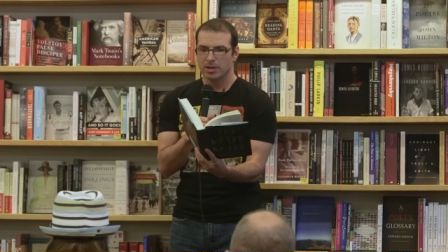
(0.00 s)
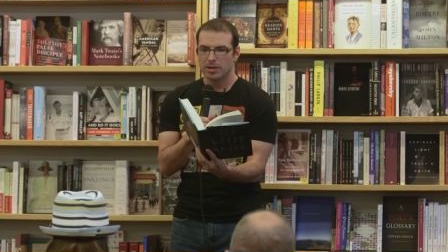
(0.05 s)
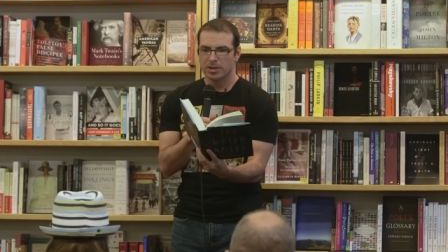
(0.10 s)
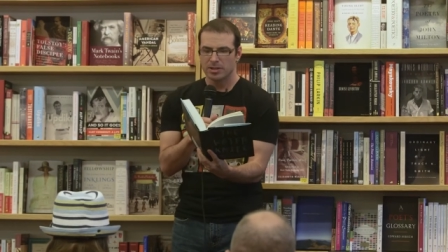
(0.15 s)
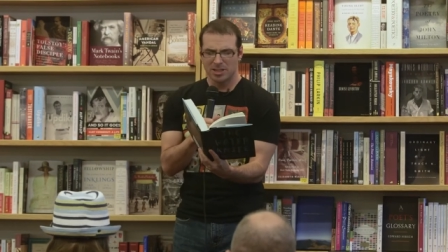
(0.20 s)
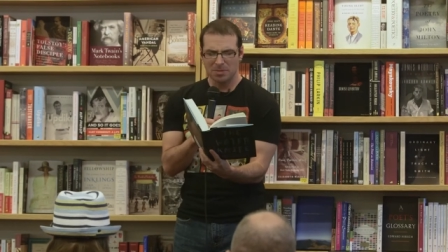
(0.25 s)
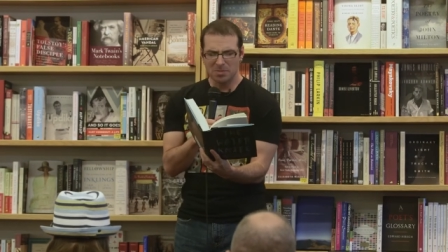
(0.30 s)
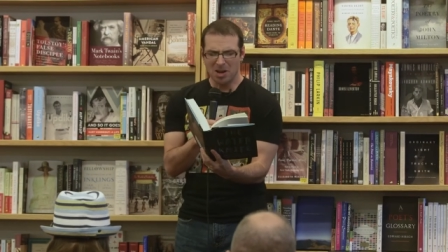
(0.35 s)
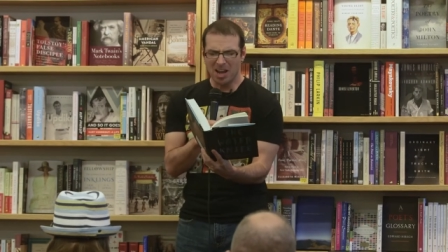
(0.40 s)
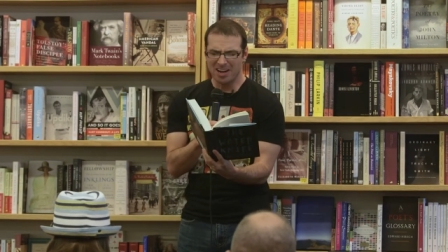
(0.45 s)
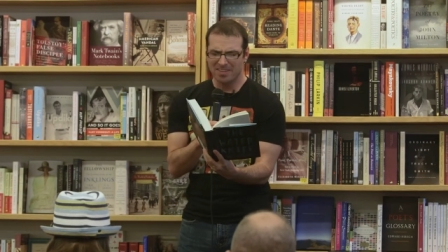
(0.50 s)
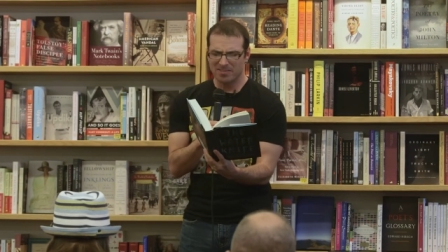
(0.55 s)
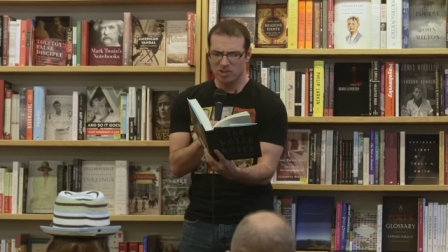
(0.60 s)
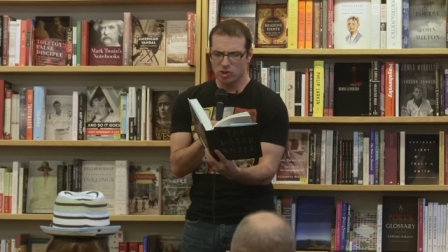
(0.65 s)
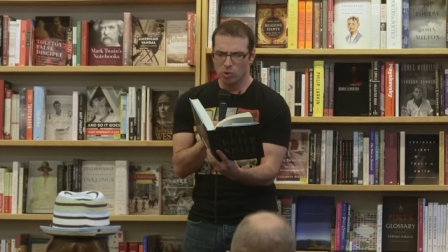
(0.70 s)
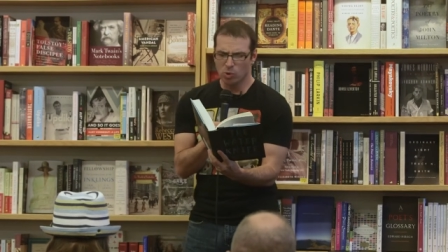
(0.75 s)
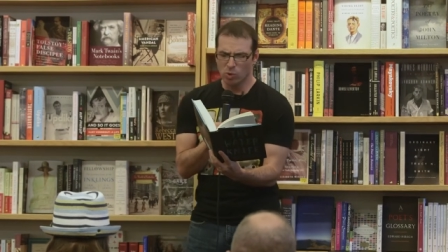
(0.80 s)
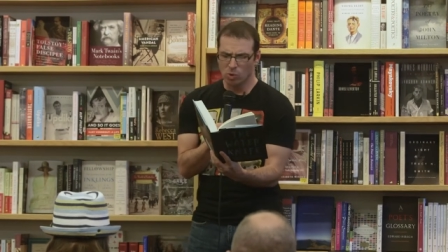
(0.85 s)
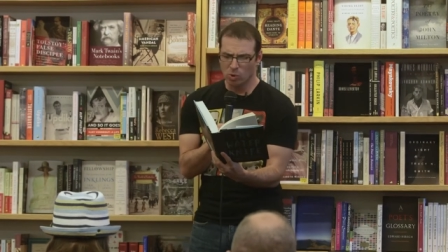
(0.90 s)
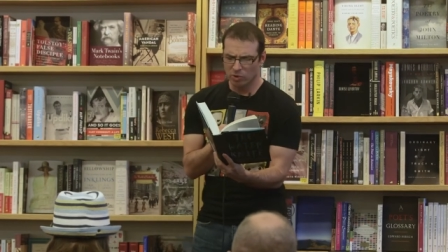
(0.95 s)
Some kind of
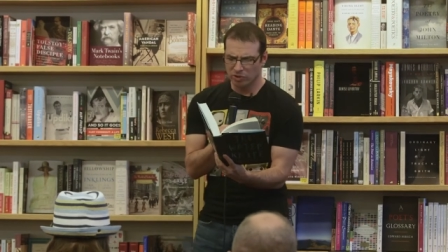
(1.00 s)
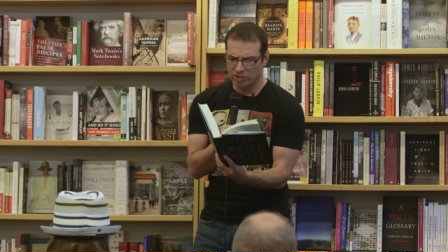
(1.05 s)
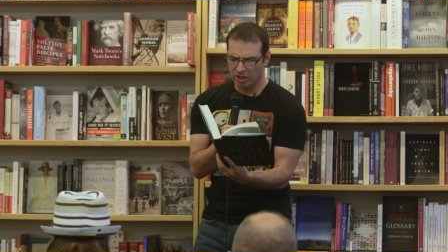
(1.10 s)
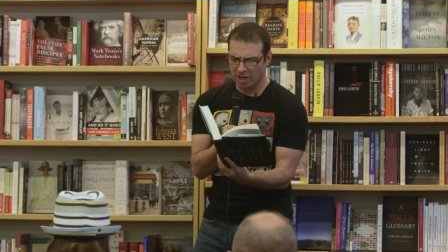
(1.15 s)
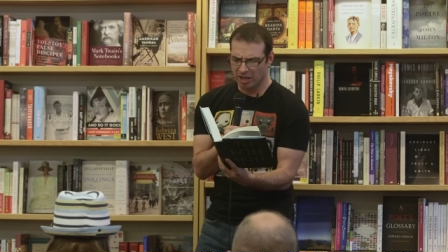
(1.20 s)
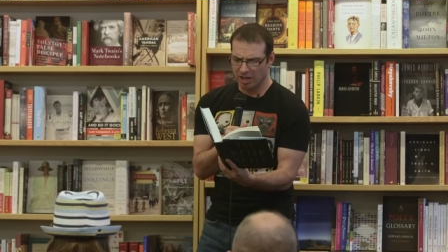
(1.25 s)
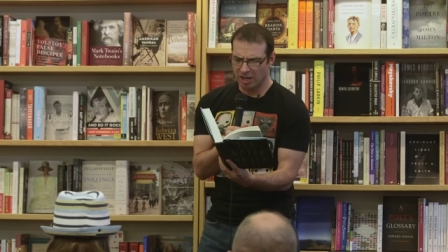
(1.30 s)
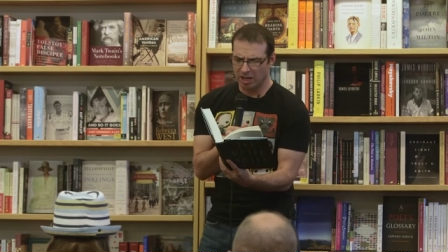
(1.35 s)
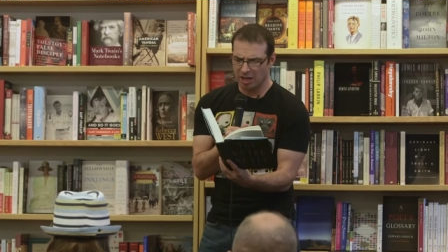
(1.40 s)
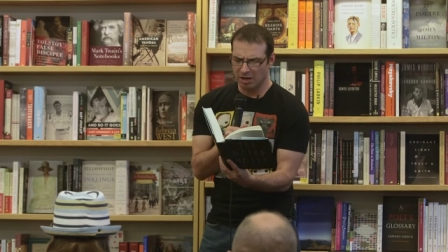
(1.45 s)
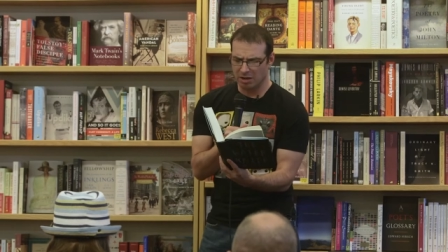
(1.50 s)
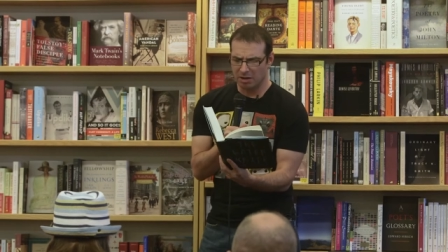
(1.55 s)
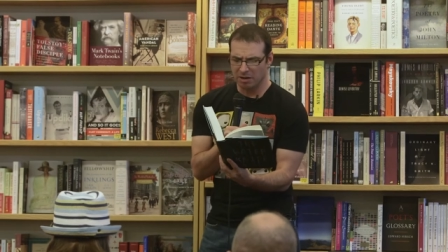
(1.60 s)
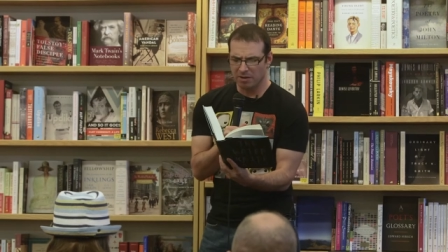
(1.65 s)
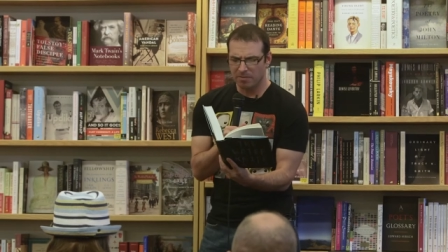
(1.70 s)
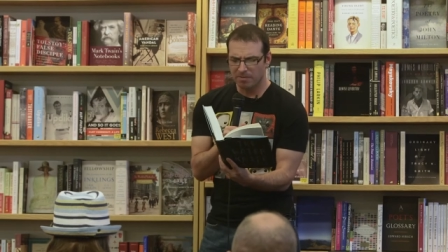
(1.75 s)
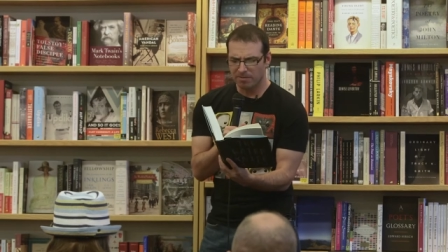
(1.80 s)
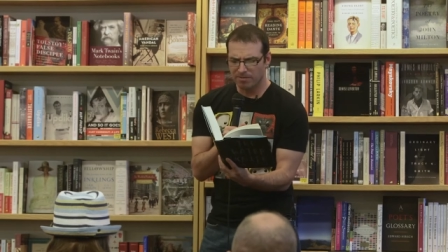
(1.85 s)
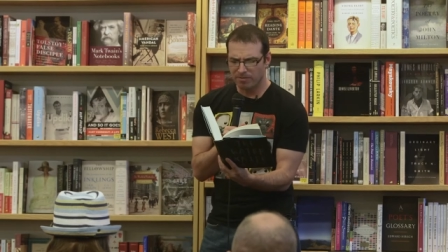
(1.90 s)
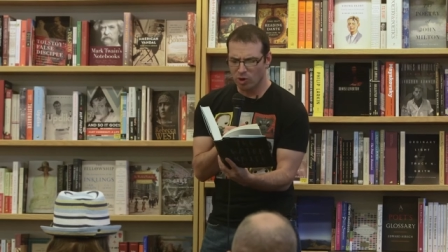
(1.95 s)
tool dug in,
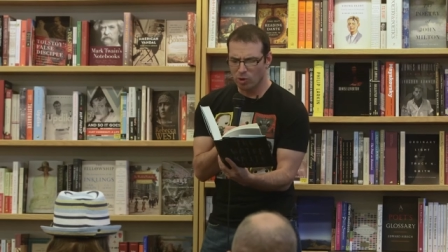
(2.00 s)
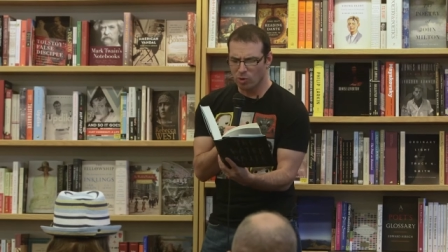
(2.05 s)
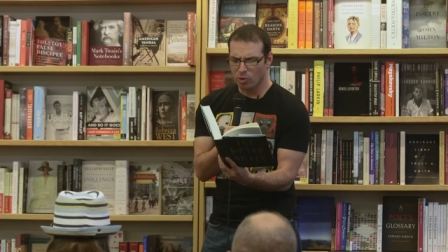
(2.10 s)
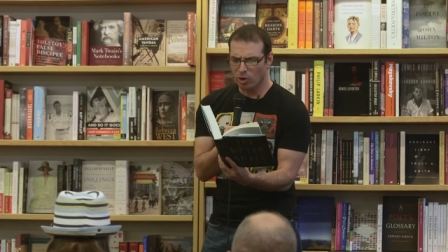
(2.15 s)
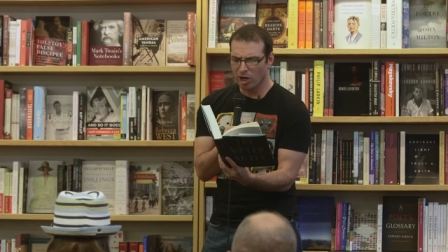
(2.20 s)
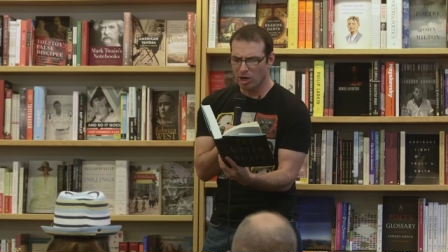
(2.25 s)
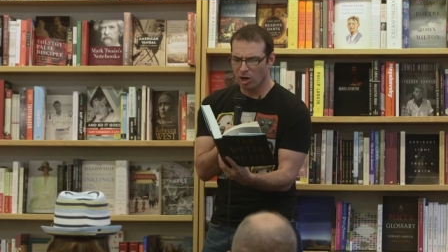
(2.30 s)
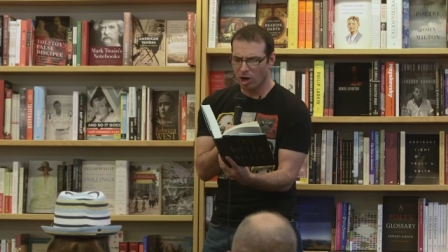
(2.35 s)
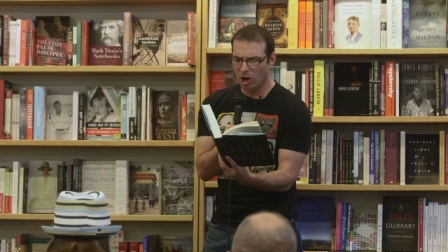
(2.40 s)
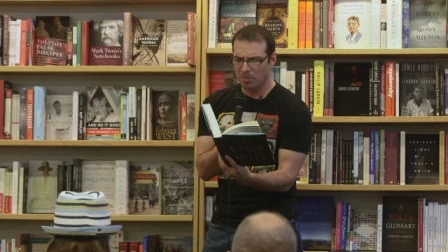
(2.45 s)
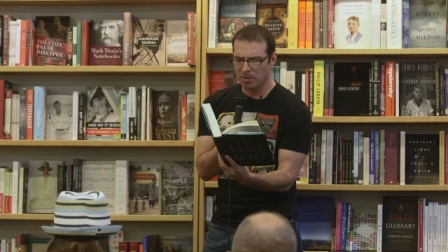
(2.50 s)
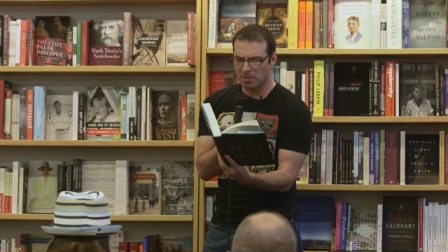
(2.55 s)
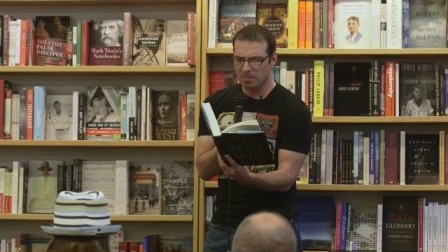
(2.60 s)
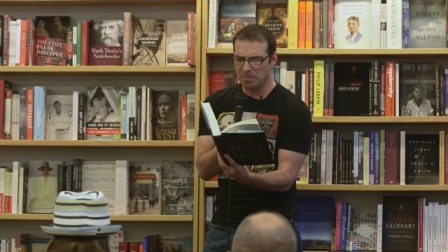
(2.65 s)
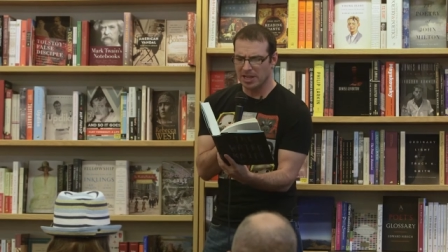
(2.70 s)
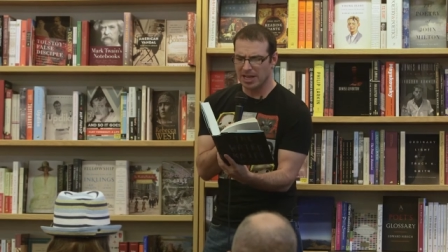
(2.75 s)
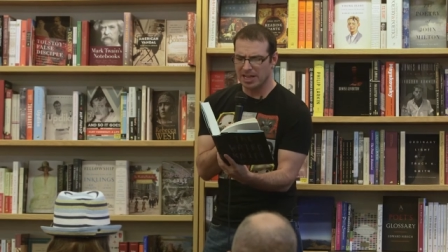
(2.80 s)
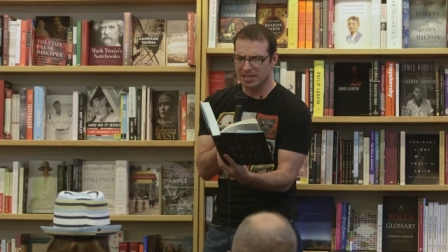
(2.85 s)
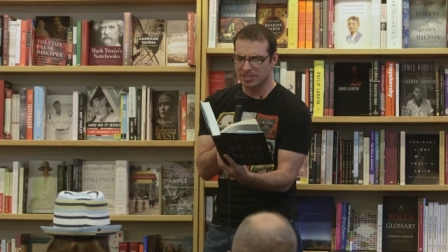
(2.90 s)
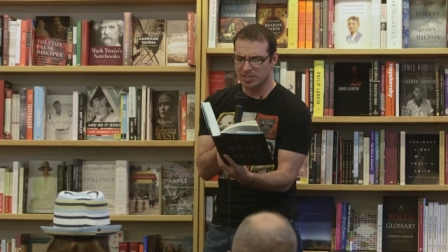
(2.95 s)
burrowing carbon
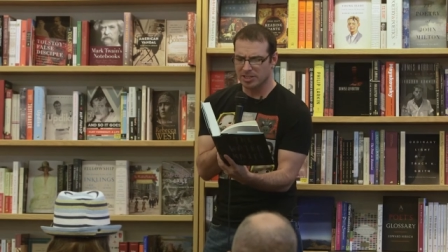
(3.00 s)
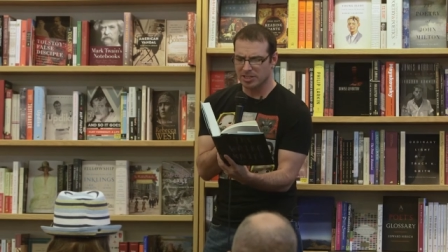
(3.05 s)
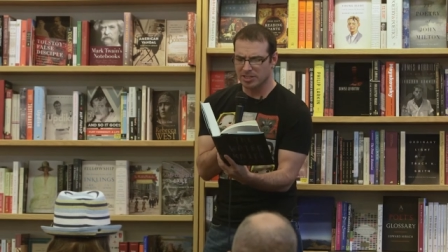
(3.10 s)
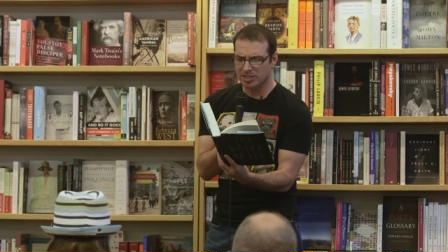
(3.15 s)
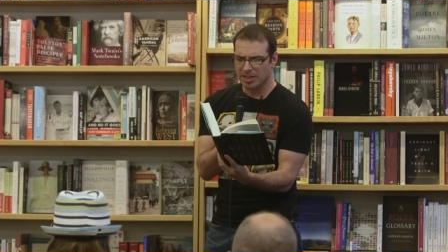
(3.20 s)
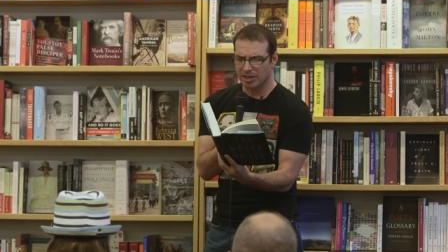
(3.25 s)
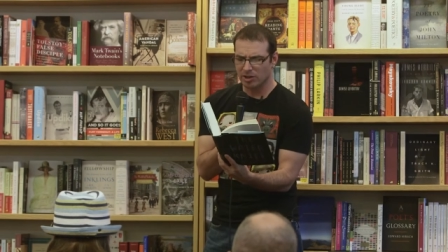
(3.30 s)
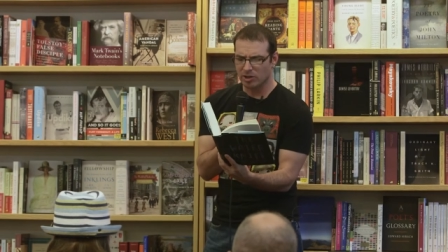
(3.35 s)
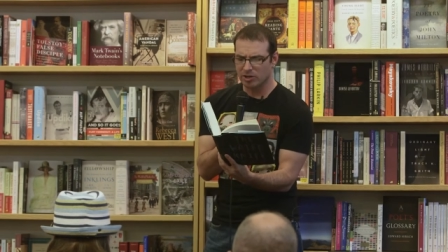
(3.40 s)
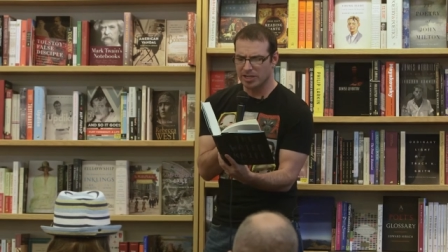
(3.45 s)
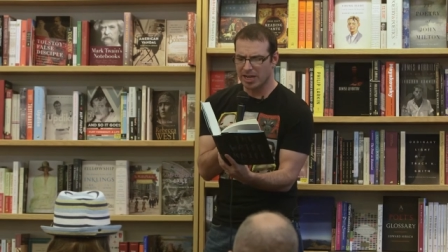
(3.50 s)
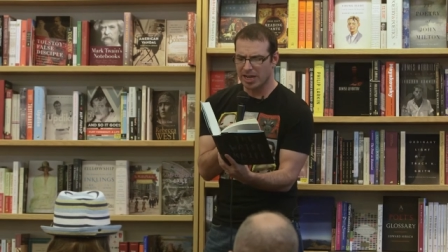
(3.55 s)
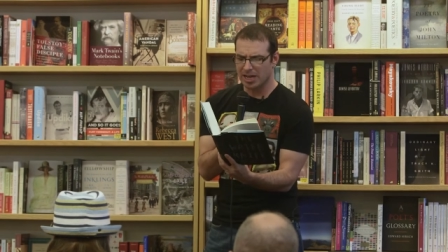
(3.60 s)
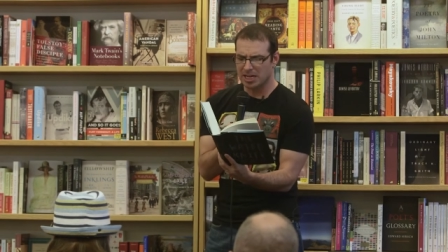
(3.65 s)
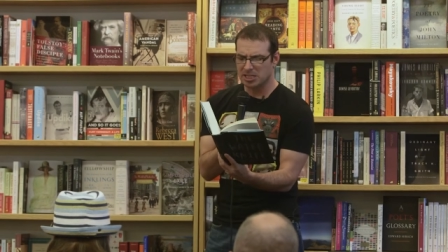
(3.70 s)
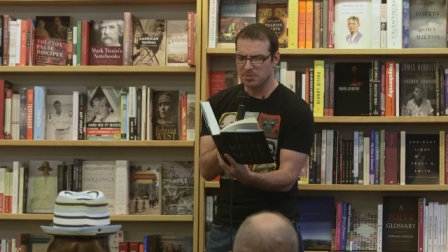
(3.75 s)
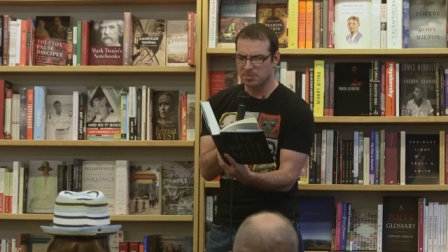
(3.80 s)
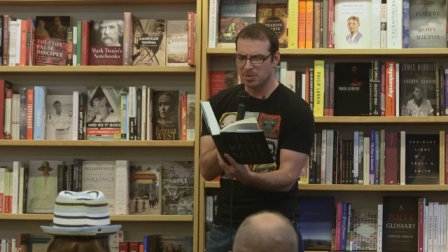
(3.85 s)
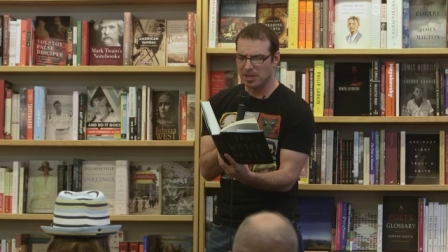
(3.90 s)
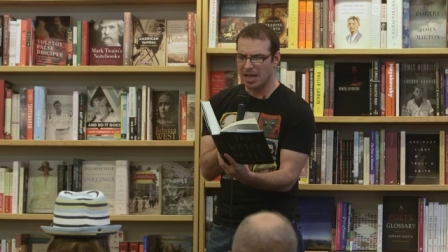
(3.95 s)
plastics like her
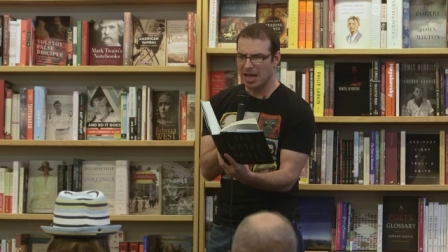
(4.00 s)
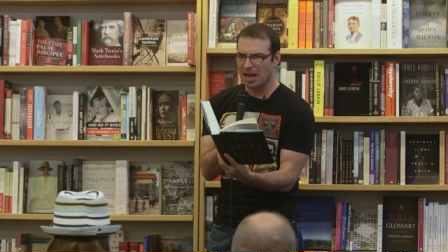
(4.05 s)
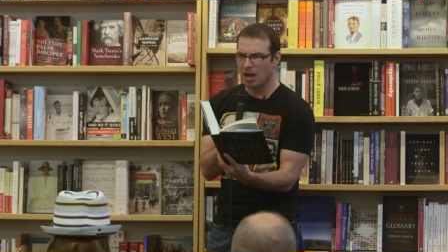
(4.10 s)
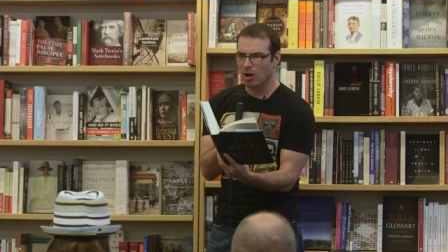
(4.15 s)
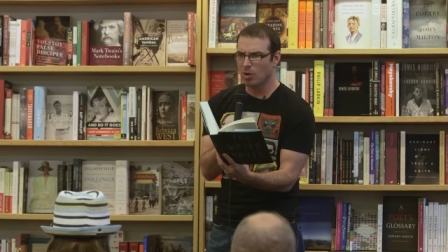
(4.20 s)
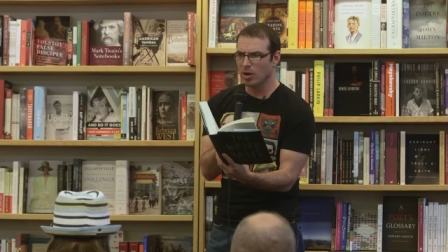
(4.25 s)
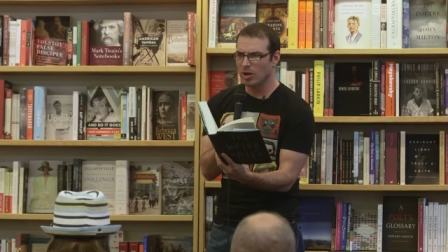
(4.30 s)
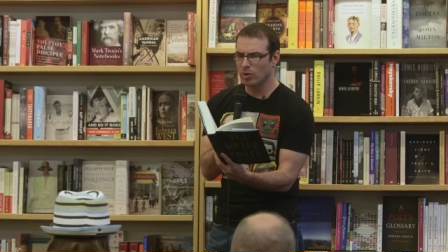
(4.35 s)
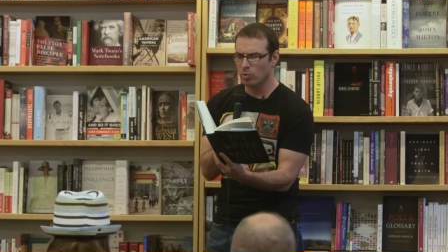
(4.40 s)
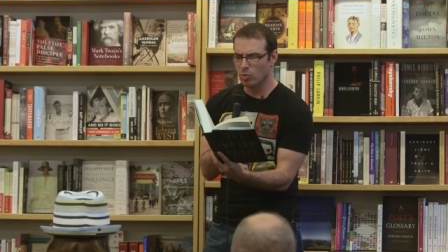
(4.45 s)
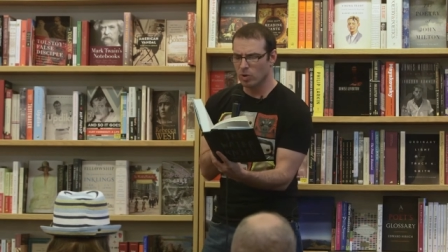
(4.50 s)
daddy's plow had